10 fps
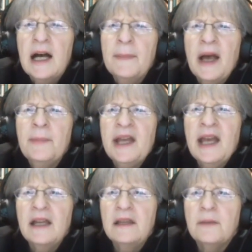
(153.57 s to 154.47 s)
I
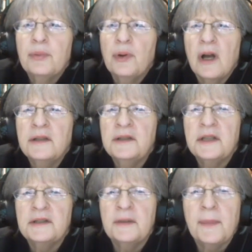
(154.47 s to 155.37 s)
began the
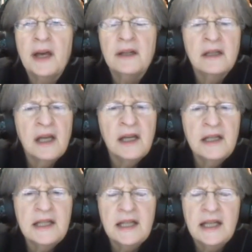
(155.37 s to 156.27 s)
process about
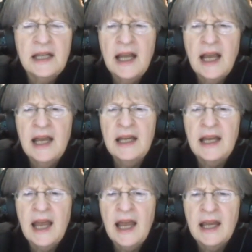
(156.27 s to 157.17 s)

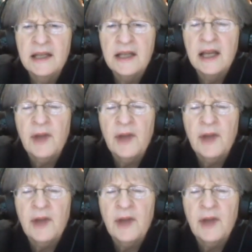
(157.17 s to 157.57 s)
1988